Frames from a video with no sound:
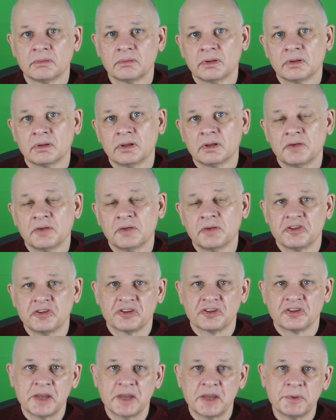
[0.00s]
If it's an
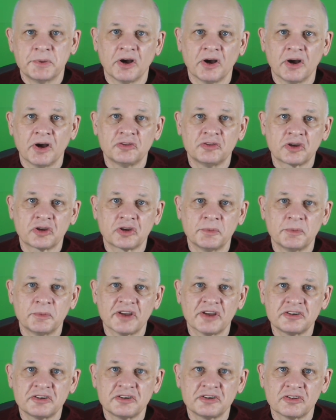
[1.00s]
API
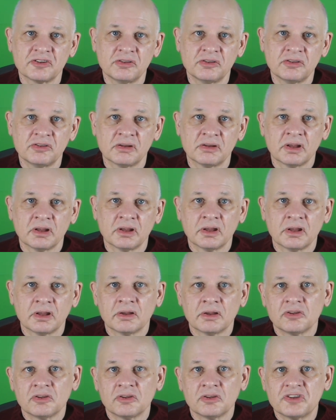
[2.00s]
documentation
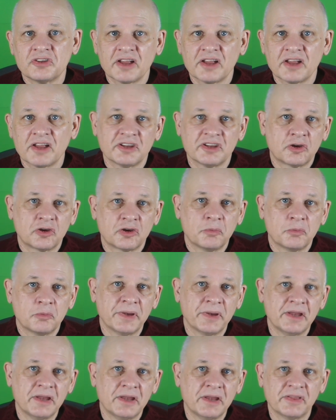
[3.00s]
set, it could be
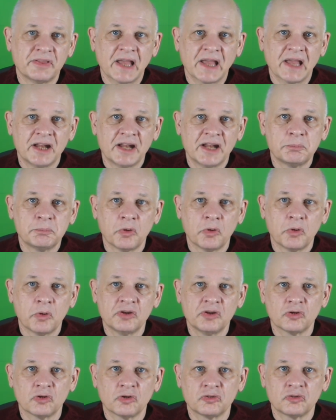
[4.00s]
the endpoints or
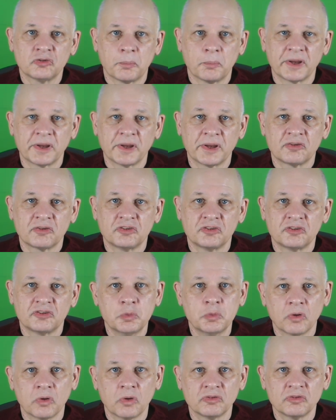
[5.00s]
topics you
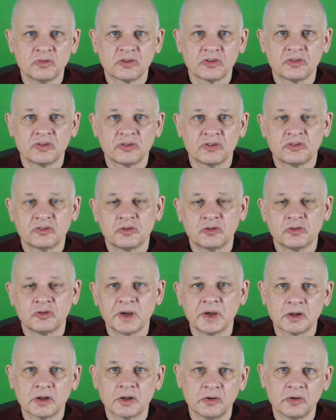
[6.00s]
want to
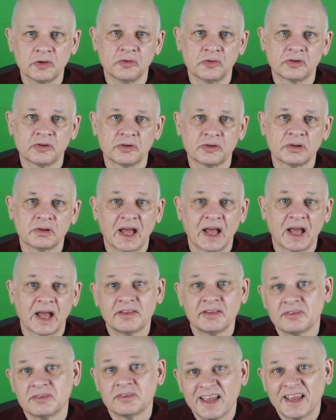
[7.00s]
include and
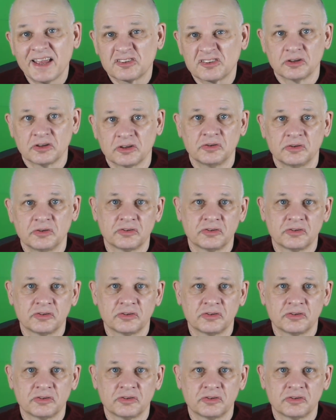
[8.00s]
exclude.